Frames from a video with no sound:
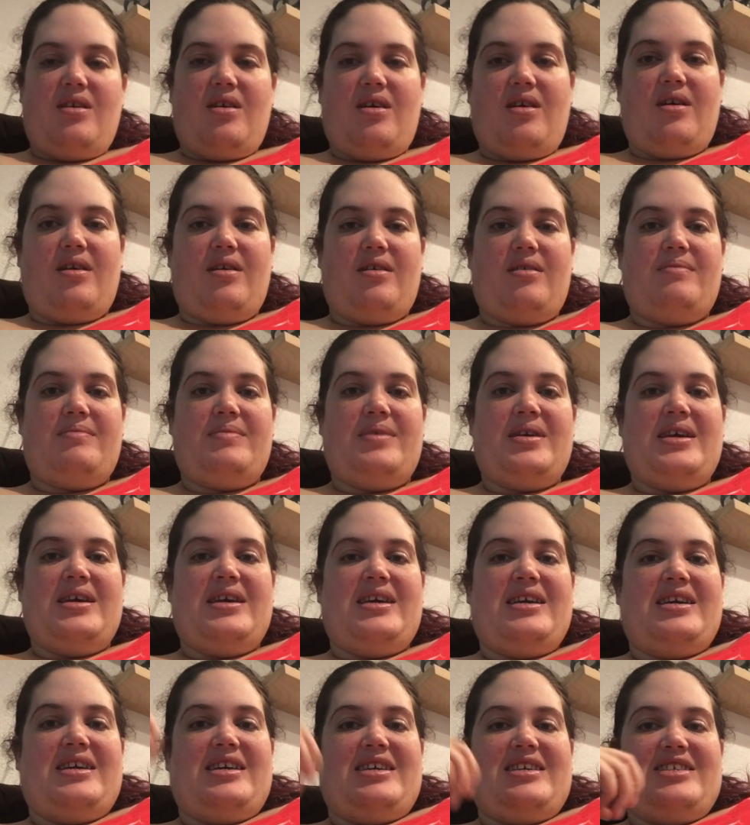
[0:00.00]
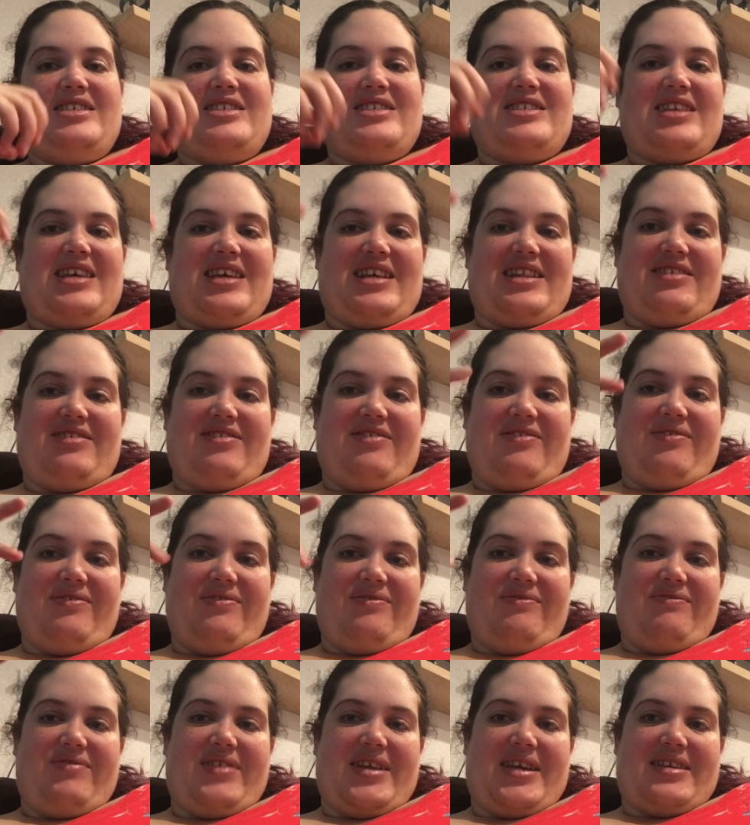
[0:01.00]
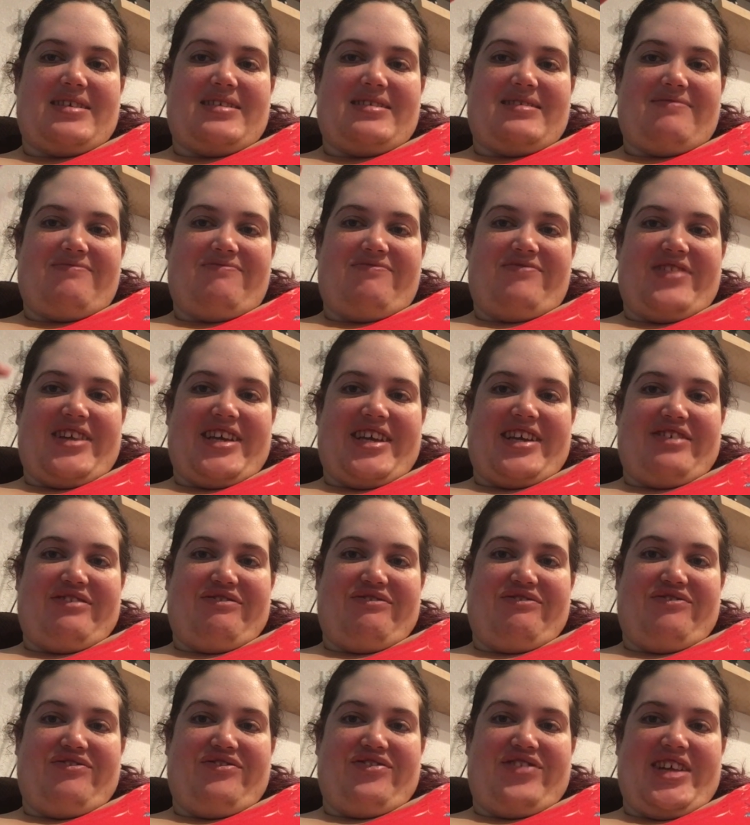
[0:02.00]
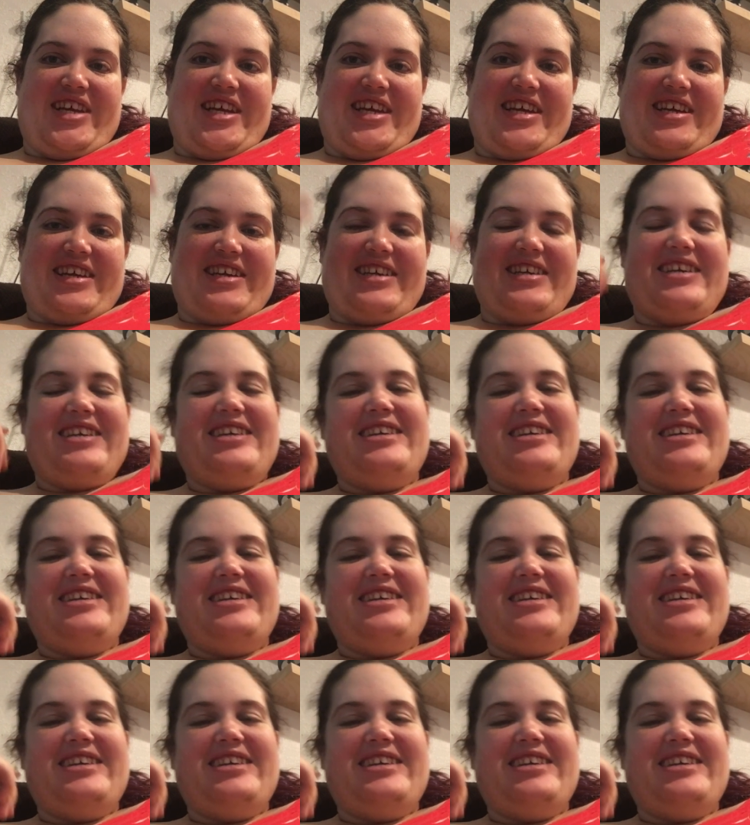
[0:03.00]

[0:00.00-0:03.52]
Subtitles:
Just like little flick, flick, flick.